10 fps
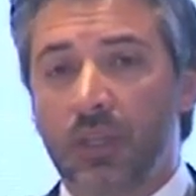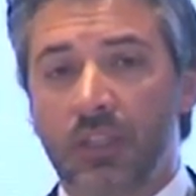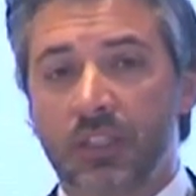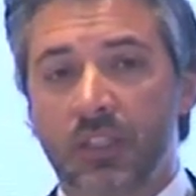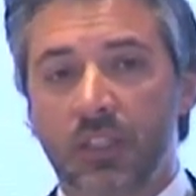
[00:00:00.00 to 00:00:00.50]

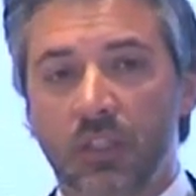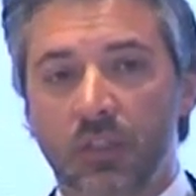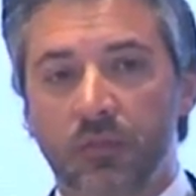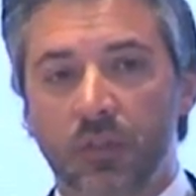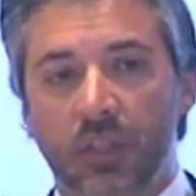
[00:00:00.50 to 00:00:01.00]
and
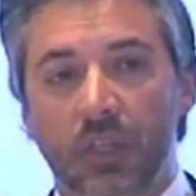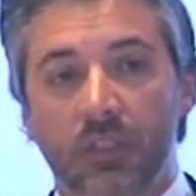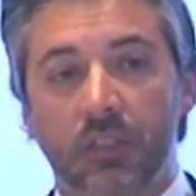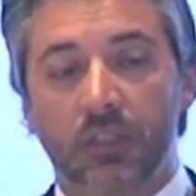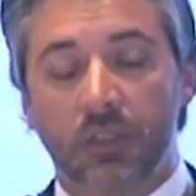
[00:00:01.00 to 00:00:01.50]
skills for
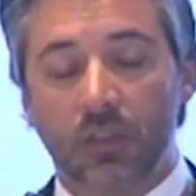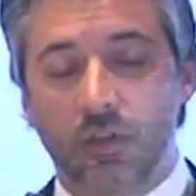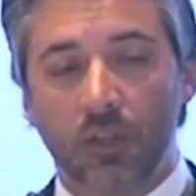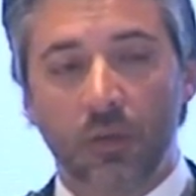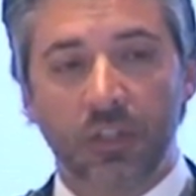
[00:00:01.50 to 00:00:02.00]
that
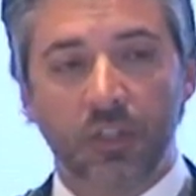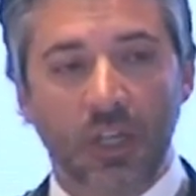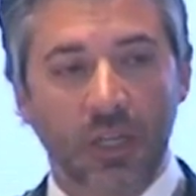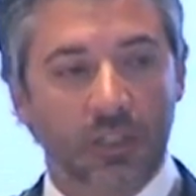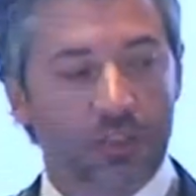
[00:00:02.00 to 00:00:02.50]
ongoing
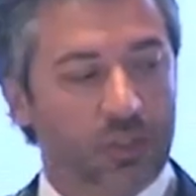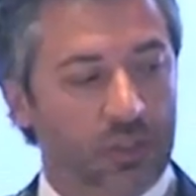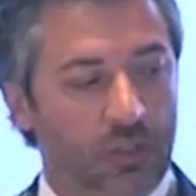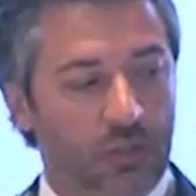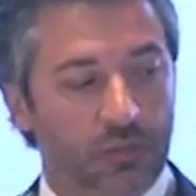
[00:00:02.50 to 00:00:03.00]

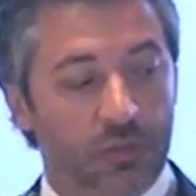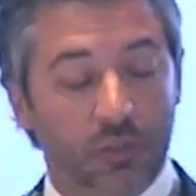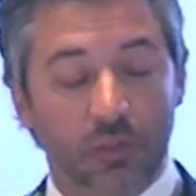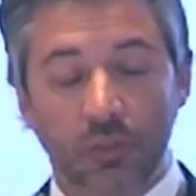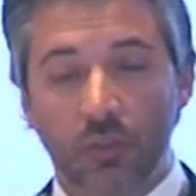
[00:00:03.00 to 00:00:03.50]
challenge of
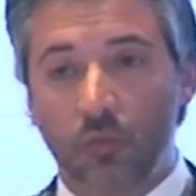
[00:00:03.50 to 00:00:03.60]
the